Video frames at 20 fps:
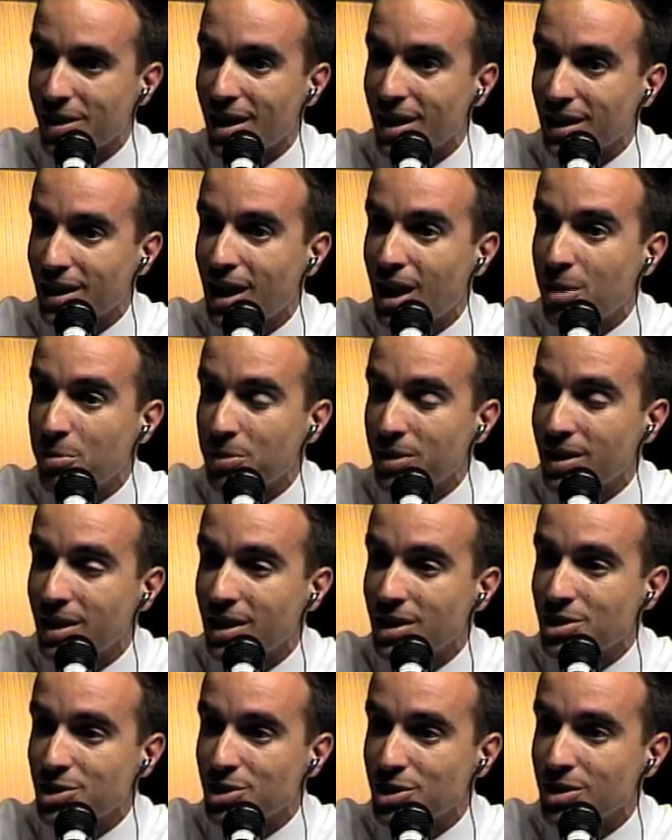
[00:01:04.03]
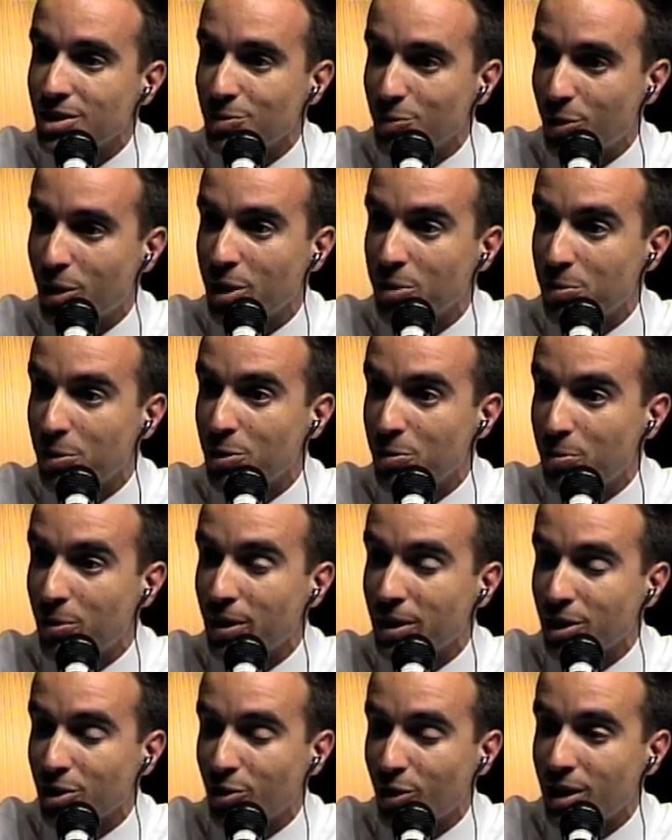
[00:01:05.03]
that combination, we're able to
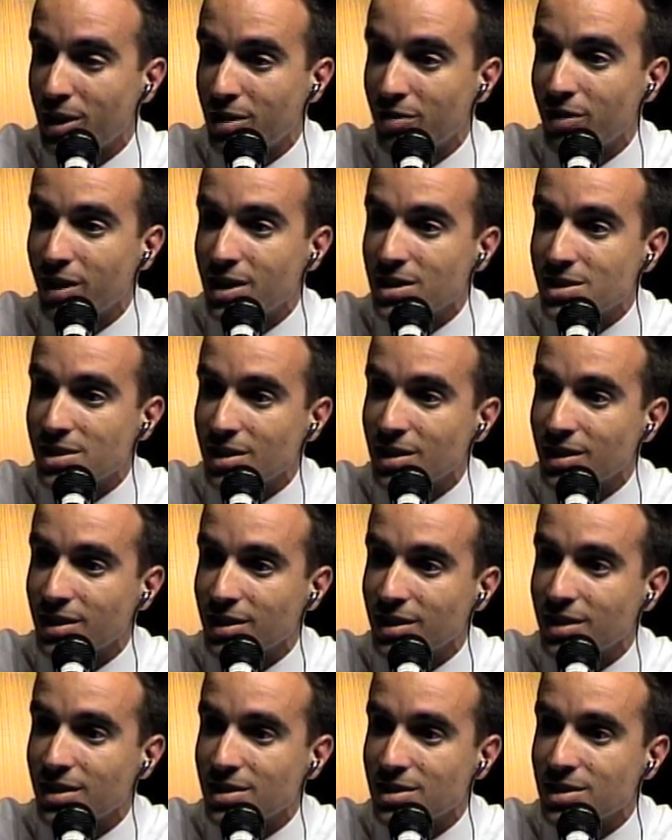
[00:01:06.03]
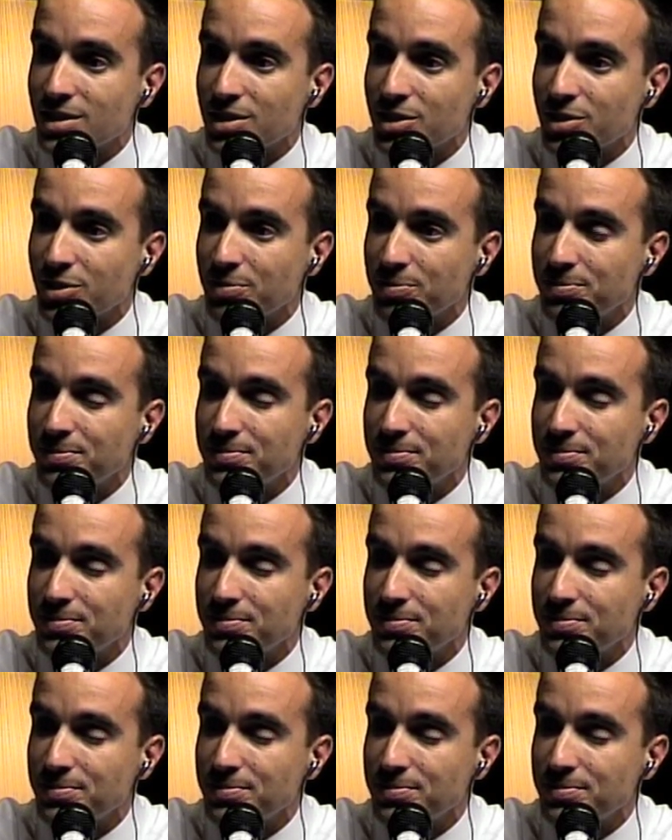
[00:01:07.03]
bring great events like this here.